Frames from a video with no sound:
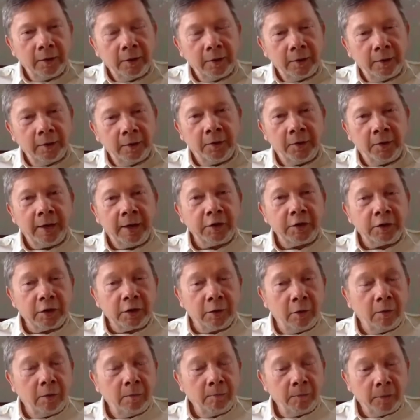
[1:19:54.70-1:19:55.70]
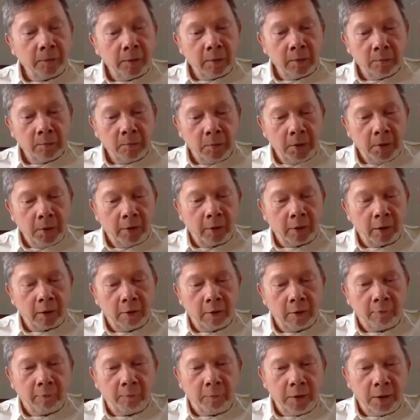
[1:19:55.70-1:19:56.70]
That's a miracle
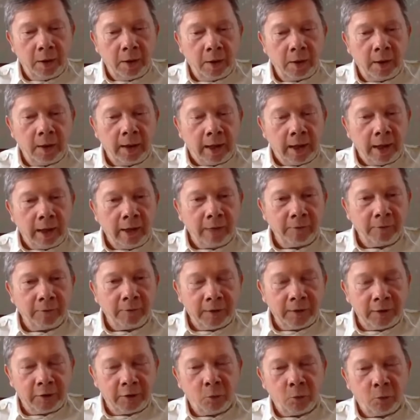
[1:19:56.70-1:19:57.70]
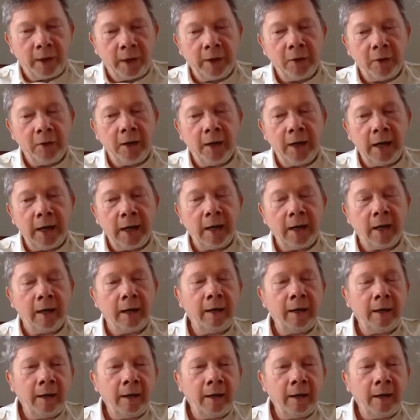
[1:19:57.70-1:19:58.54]
of being alive, and that's why you're here.